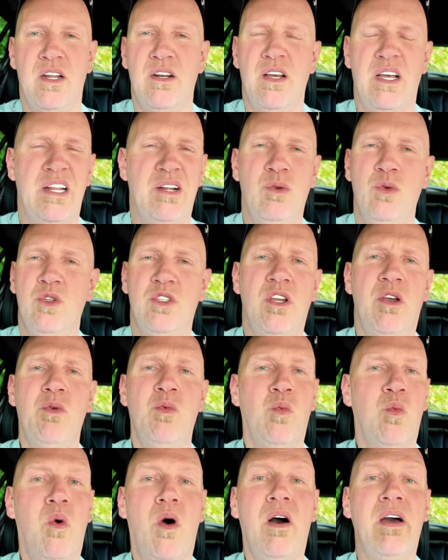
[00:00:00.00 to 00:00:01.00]
and also
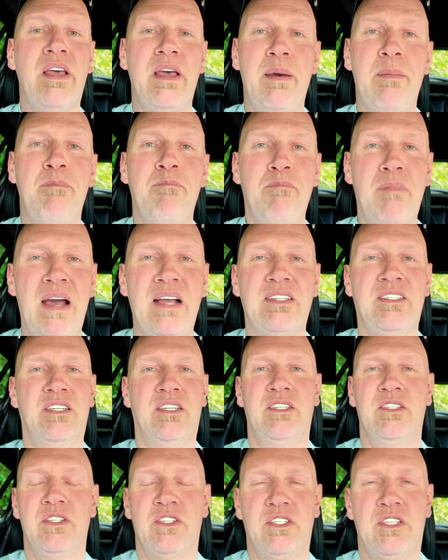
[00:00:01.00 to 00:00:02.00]
why it
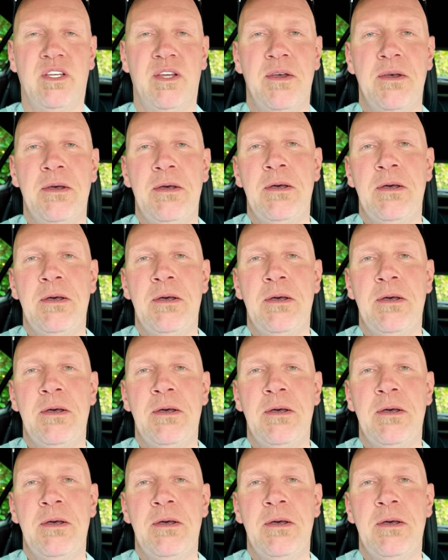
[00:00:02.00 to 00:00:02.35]
matters.